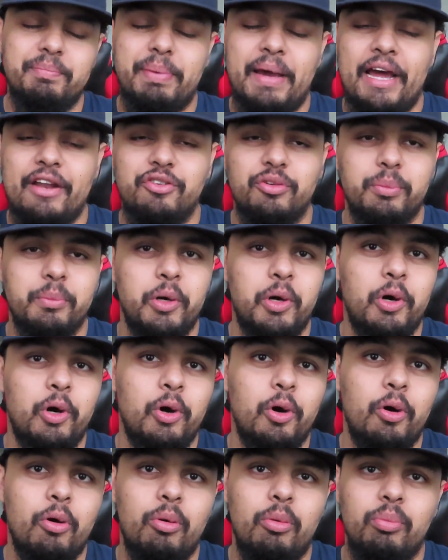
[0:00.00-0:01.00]
Patrick
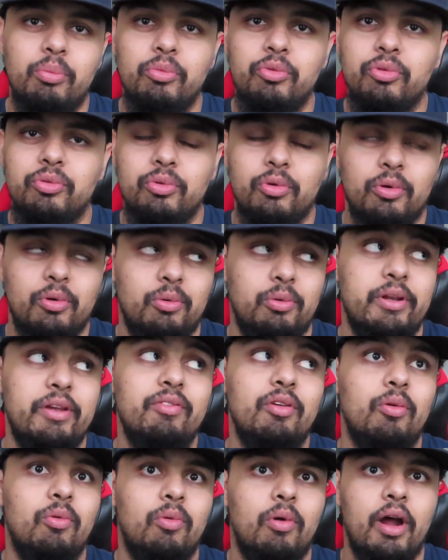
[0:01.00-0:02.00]
Mahomes, or
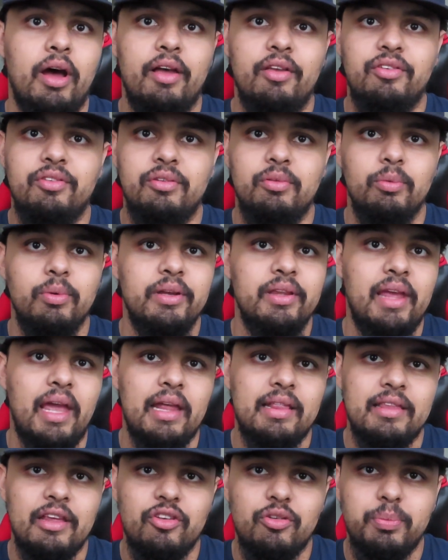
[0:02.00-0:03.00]
even Russ really
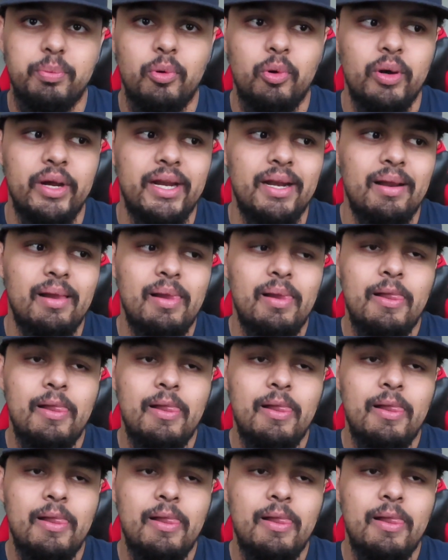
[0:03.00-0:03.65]
at this point,